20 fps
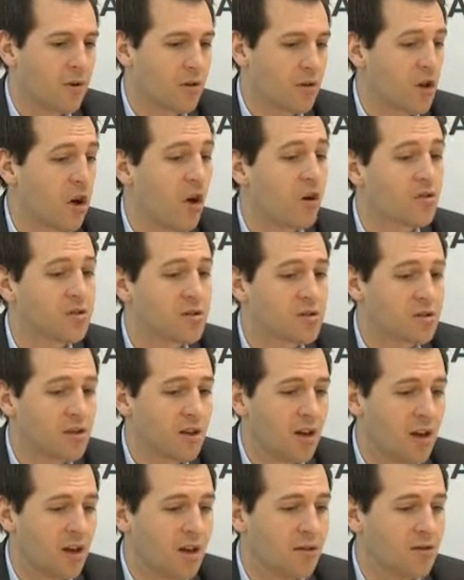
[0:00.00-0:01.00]
cost
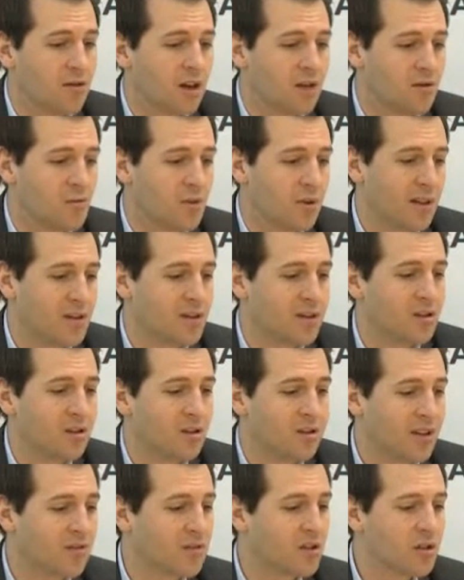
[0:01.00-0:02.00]
and political
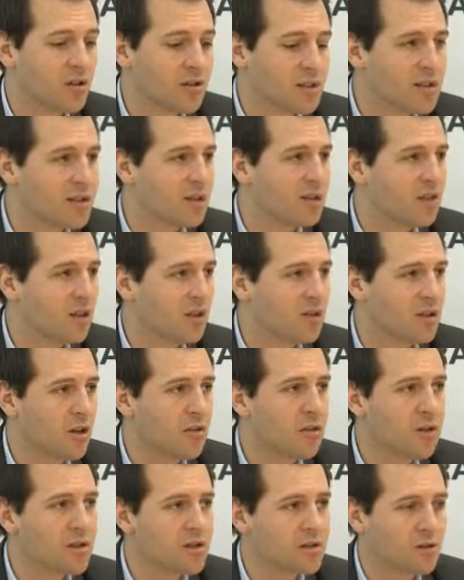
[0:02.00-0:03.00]
difficulties in
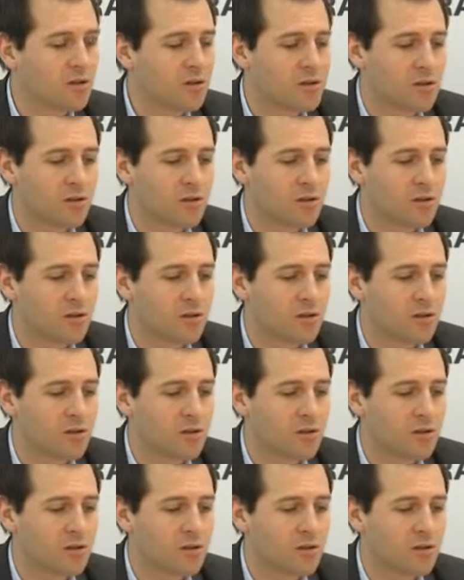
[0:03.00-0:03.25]
doing so.